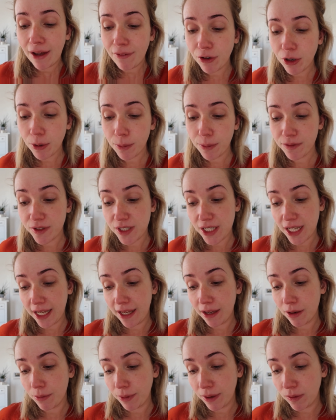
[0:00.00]
Have a cup of
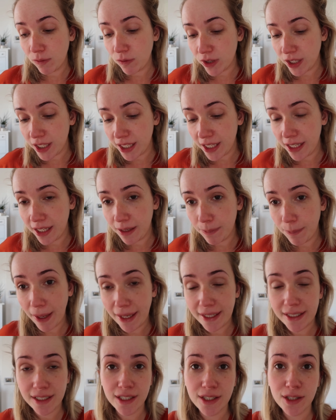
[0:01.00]
tea and wait for the
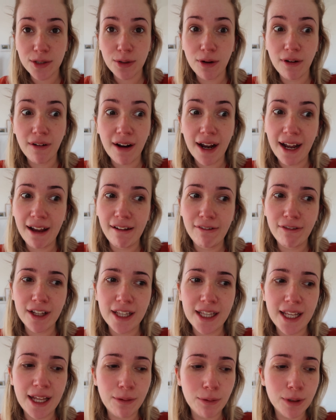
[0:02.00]
painters to arrive,
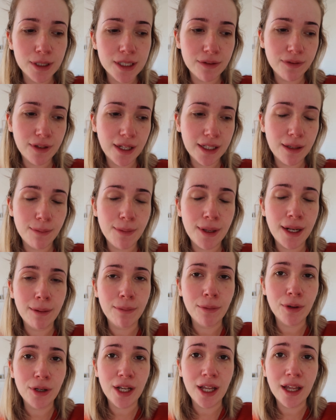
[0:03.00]
and then once I've let them in
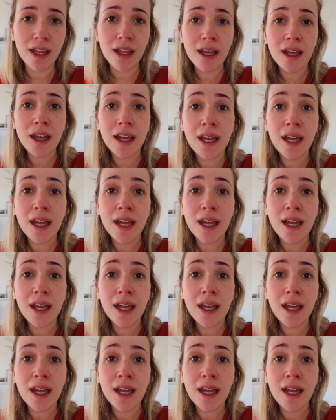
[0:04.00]
I'm going to